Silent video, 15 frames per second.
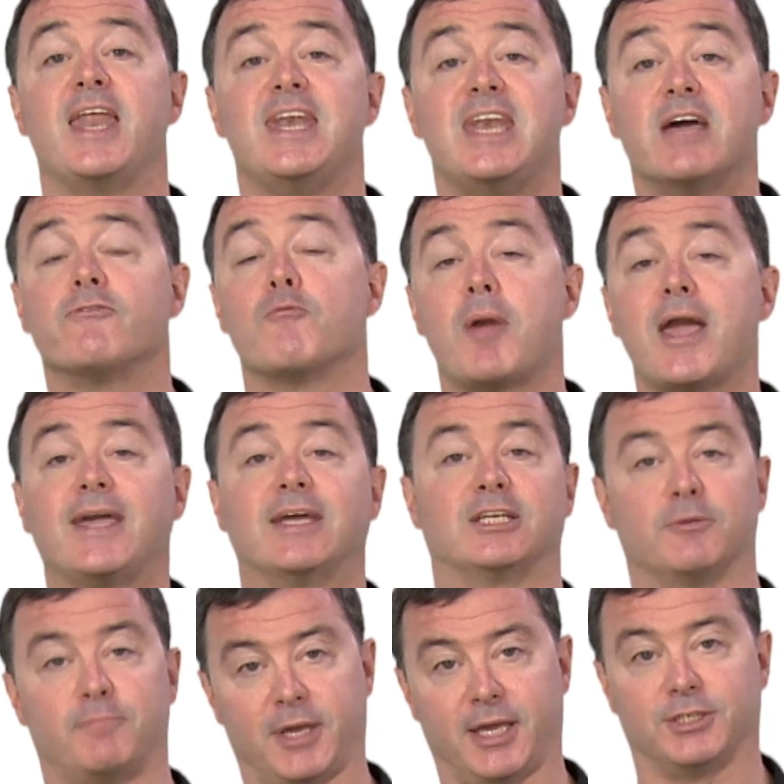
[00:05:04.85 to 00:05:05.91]
never make it
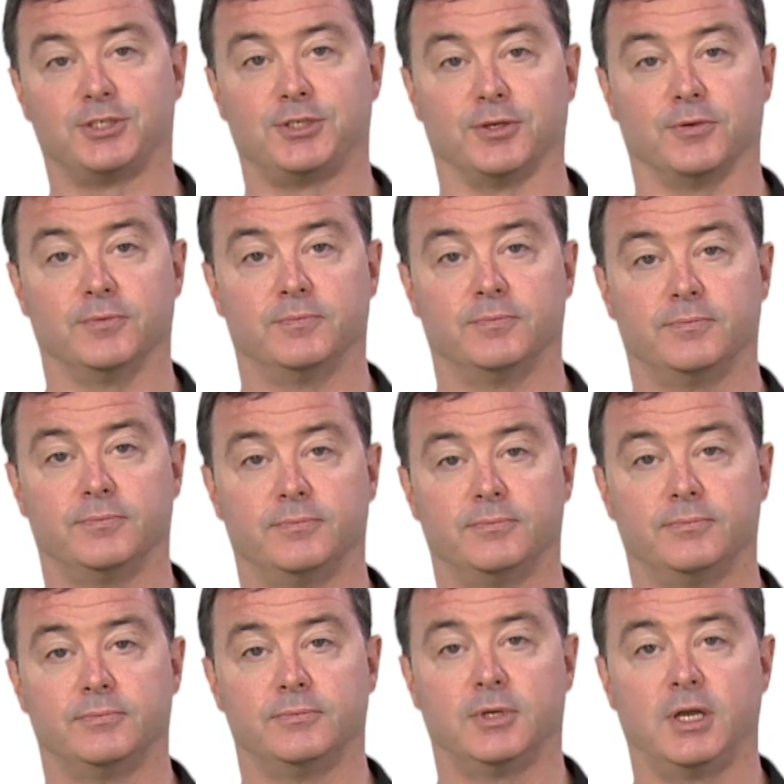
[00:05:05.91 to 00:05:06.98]
to page 2.
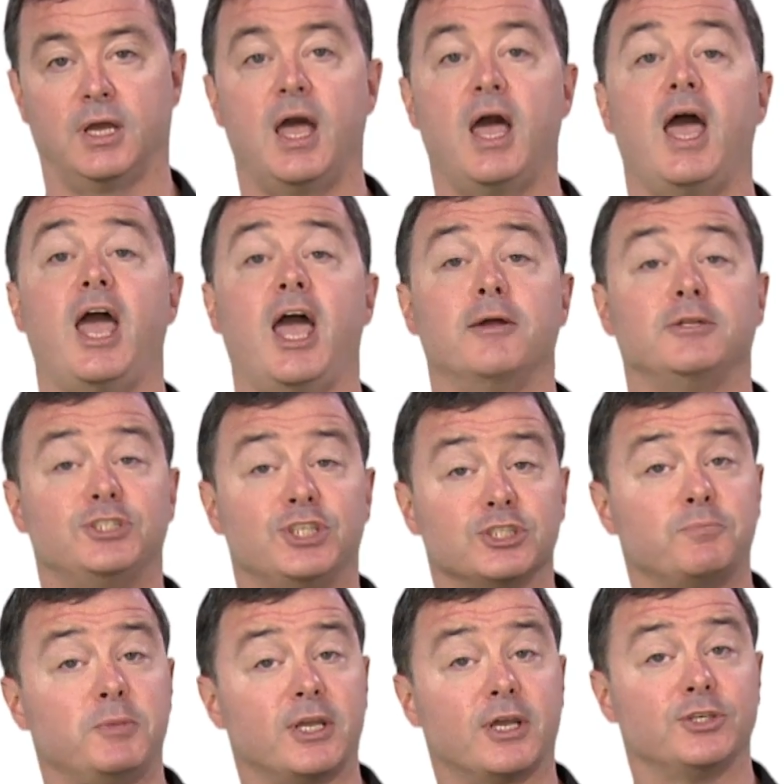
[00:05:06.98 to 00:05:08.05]

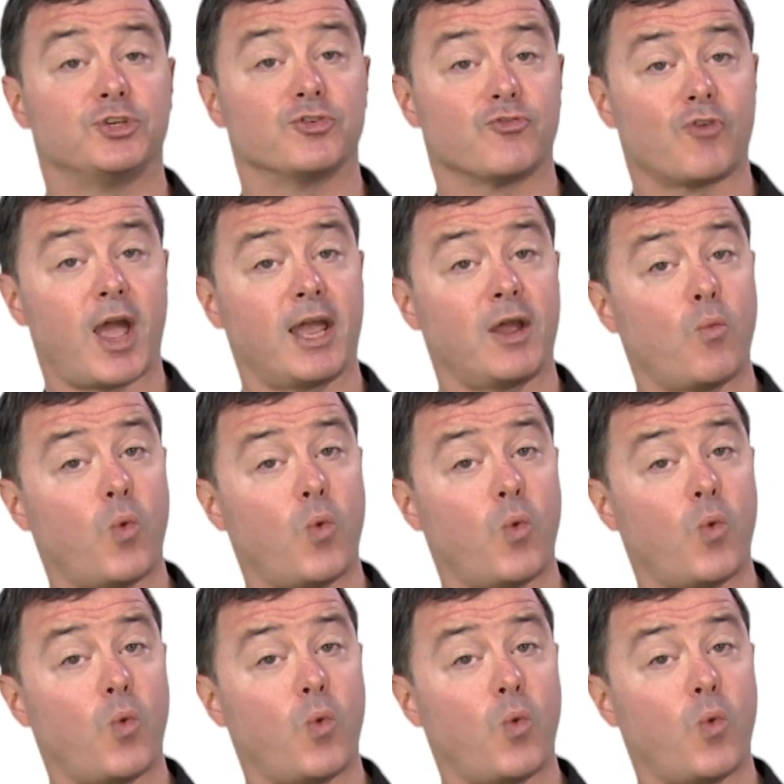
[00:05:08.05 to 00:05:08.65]
Just because you rank